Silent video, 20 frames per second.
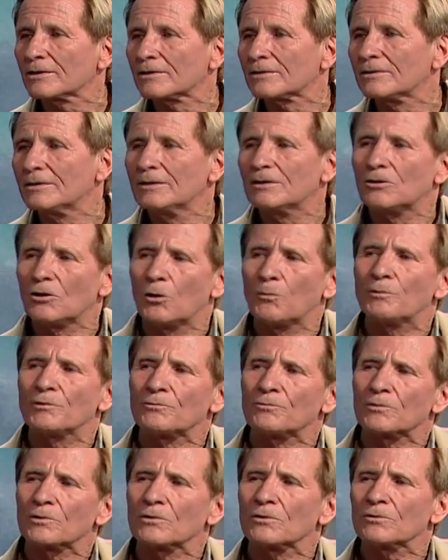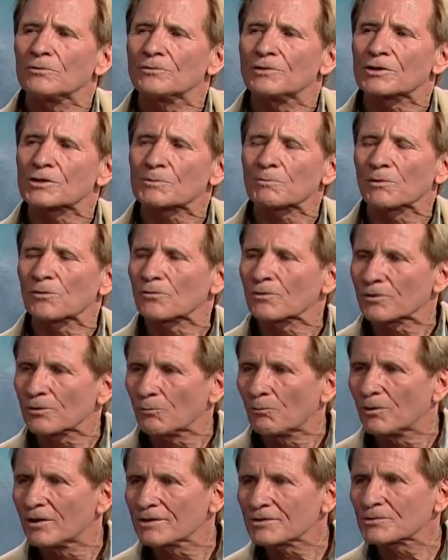Uh, Open Road, Exploring
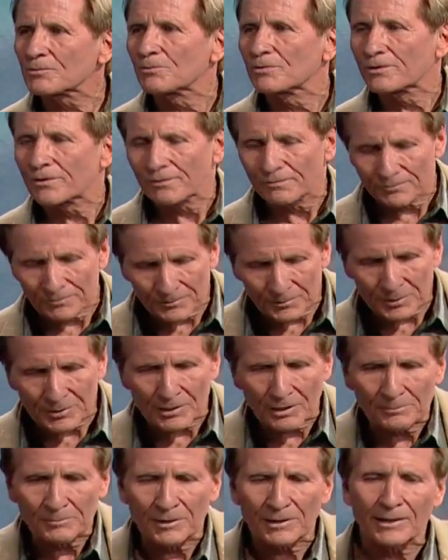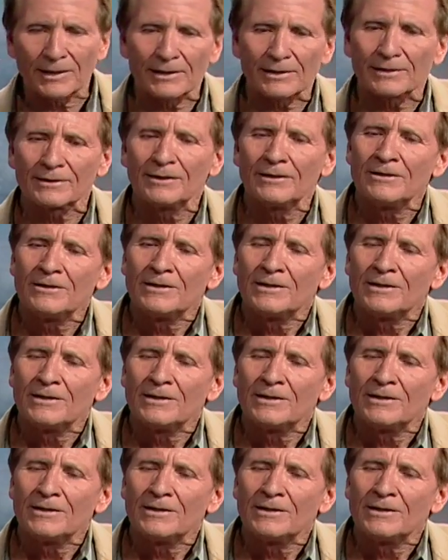the West with with Doug McConnell.